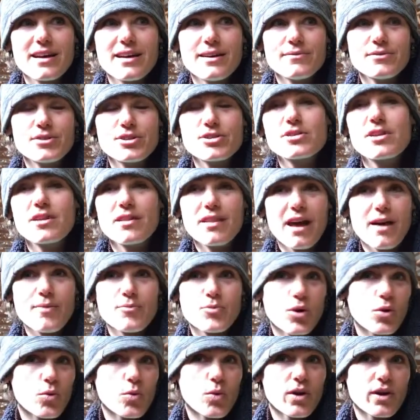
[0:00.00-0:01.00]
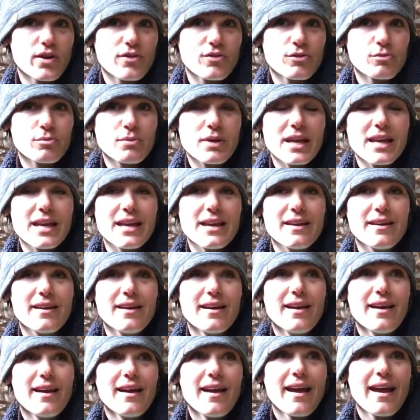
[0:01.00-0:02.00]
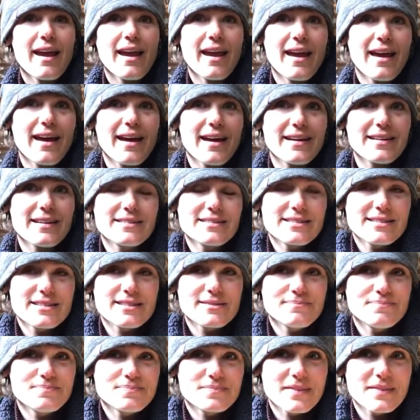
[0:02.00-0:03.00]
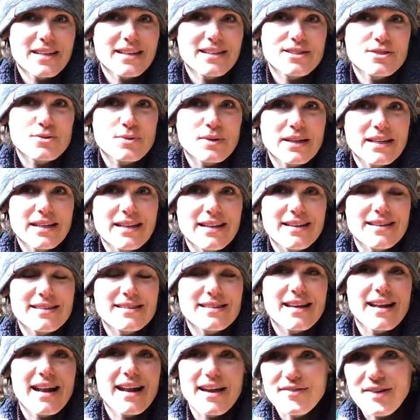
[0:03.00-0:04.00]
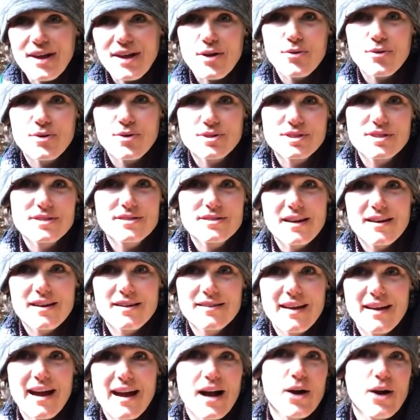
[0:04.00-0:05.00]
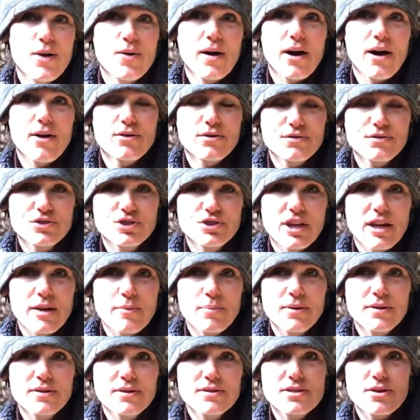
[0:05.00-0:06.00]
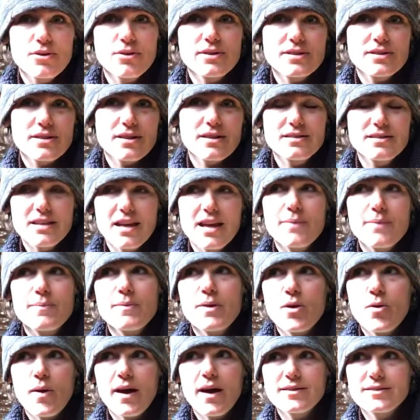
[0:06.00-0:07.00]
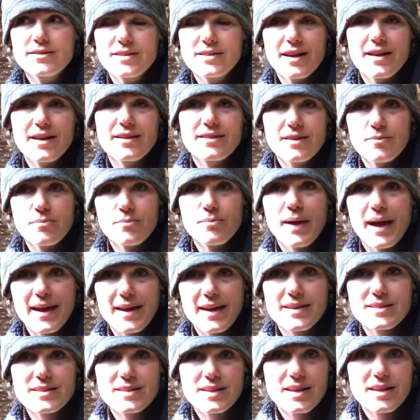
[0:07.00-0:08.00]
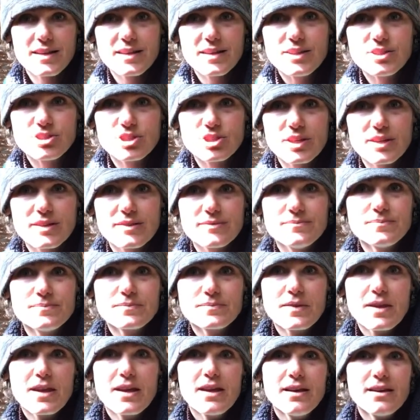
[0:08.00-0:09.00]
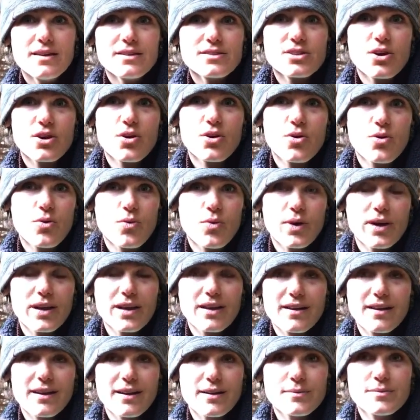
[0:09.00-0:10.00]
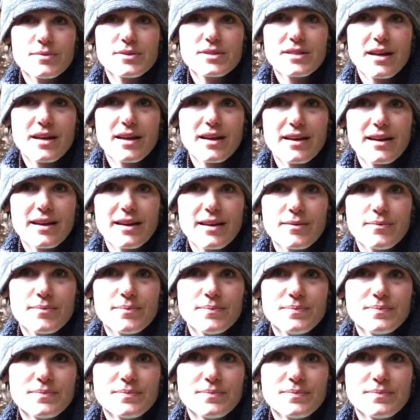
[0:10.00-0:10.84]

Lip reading: There's a lot more work for me, and it is what it is. And I got horses that are now out of shape. So it's gonna take me a while to get them back into condition. So when it comes time